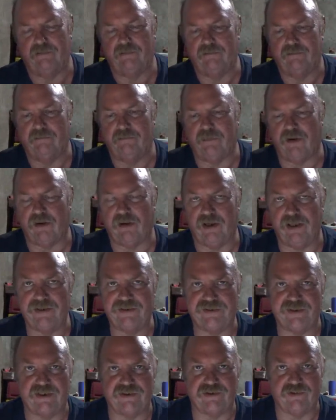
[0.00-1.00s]
Marley's
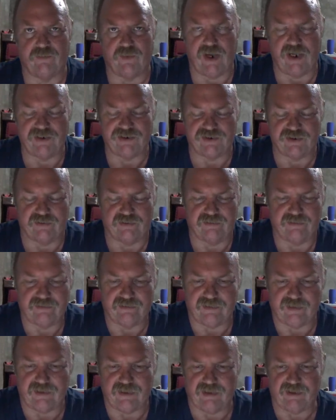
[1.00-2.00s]
situation,
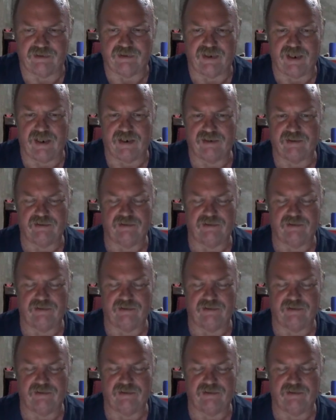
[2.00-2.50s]
and that